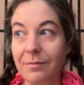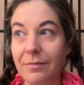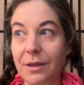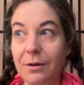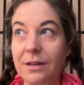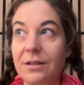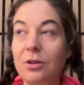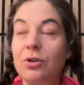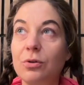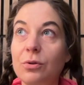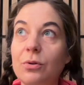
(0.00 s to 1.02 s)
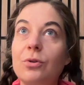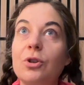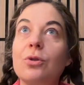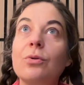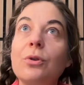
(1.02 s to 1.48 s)
There is a true
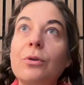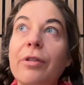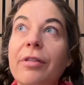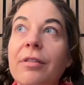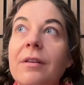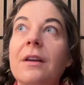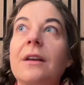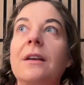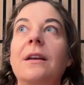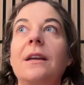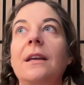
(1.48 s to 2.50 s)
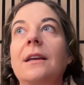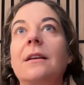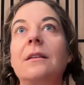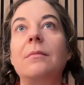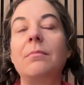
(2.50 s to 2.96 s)
truth
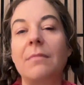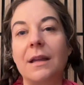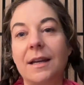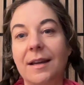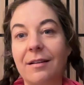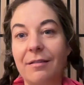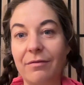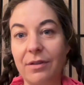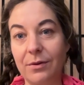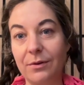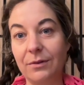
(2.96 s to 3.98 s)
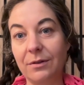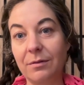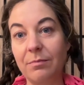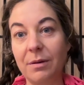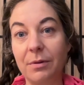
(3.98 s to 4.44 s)
in many of those
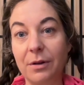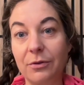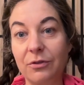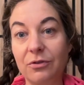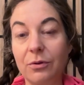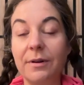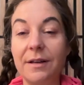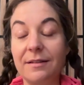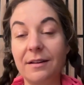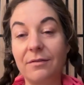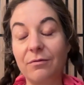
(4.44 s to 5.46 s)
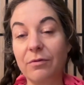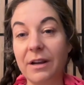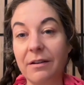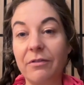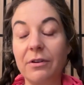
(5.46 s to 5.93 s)
biblical stories that
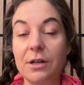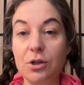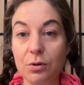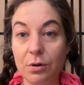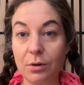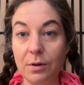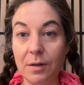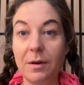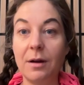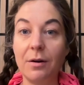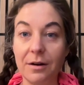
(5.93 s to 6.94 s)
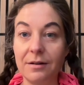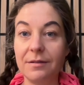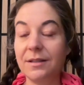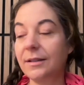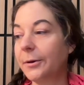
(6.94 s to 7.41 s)
ring very true in my heart.
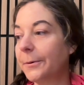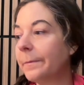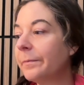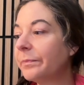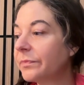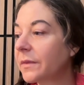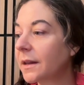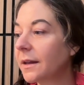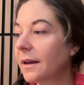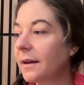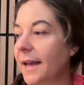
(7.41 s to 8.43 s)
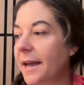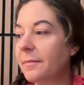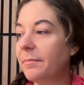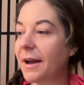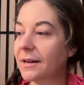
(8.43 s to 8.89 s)
So
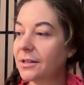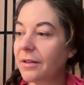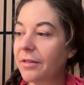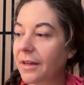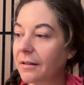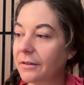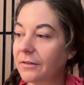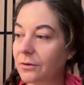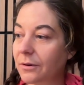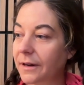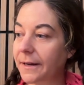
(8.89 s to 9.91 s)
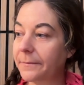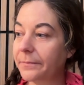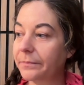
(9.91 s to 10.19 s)
again, back to the THECLA story.